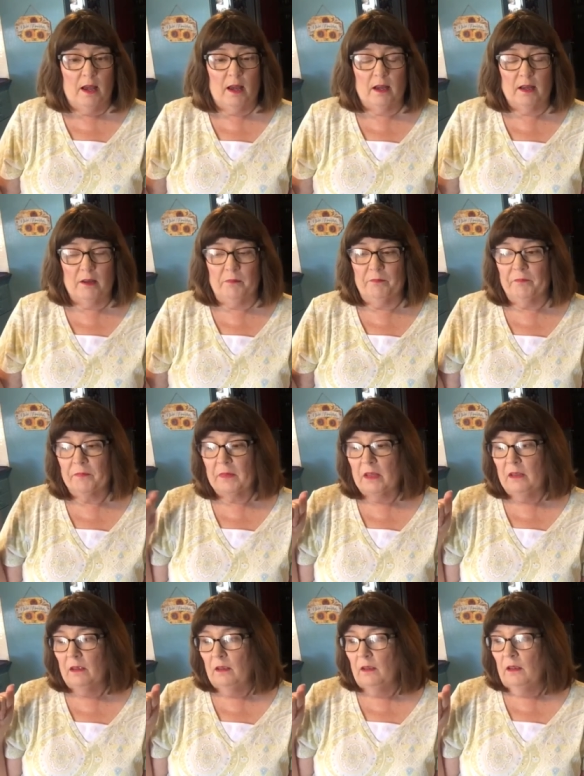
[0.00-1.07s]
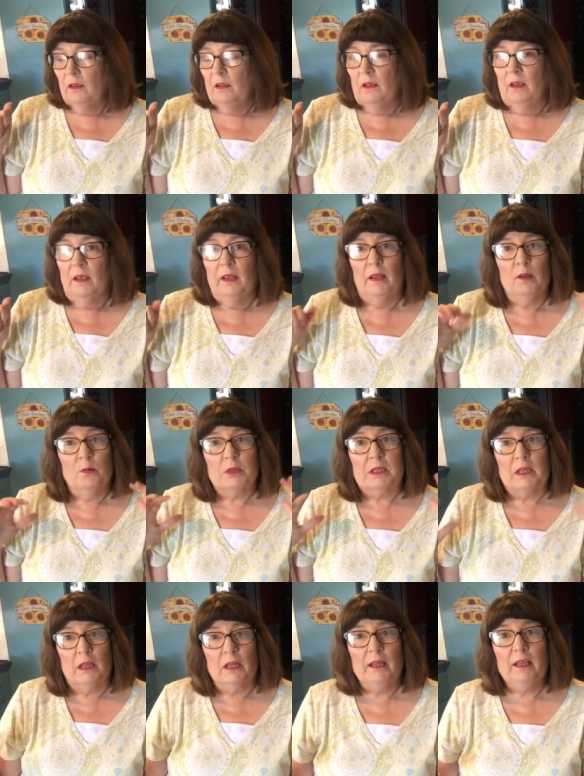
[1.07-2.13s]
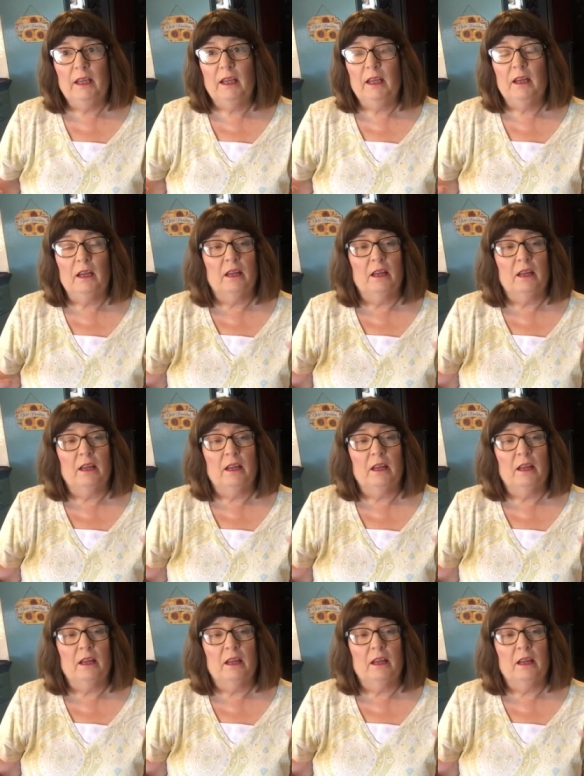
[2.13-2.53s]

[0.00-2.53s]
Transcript: Um, it was clean.